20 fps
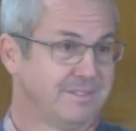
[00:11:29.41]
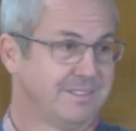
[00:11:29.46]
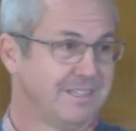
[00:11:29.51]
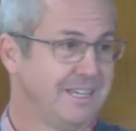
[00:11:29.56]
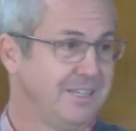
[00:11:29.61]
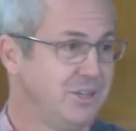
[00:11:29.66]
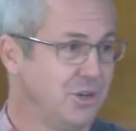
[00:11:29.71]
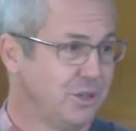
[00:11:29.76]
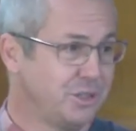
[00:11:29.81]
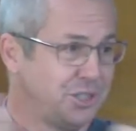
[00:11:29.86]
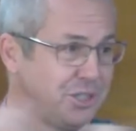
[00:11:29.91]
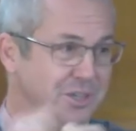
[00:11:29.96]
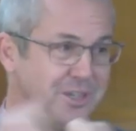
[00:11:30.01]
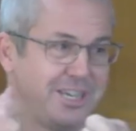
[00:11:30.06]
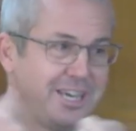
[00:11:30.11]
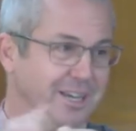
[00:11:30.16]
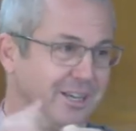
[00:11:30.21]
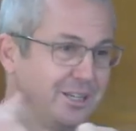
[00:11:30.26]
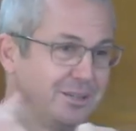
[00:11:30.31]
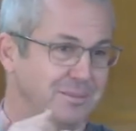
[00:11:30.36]
And your two
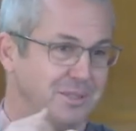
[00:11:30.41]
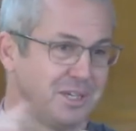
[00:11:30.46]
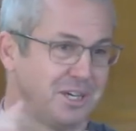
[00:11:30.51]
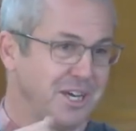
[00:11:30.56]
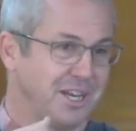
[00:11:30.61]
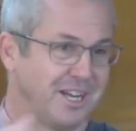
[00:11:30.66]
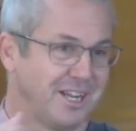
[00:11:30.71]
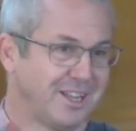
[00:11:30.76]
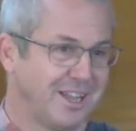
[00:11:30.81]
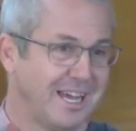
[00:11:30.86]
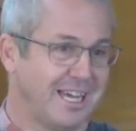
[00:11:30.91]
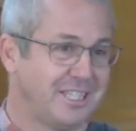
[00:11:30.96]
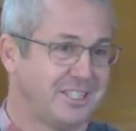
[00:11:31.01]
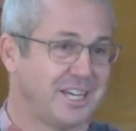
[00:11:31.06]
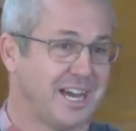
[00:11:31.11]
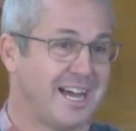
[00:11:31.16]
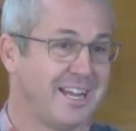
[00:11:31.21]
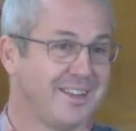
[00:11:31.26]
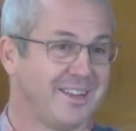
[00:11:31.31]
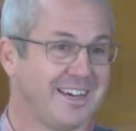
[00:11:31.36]
kingdoms are going to clash,
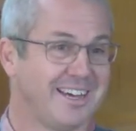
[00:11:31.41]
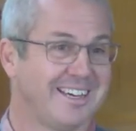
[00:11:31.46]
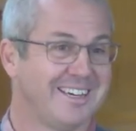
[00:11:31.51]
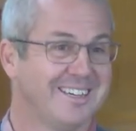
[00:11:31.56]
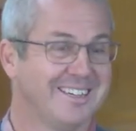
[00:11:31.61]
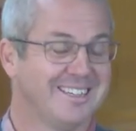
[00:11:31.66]
aren't they?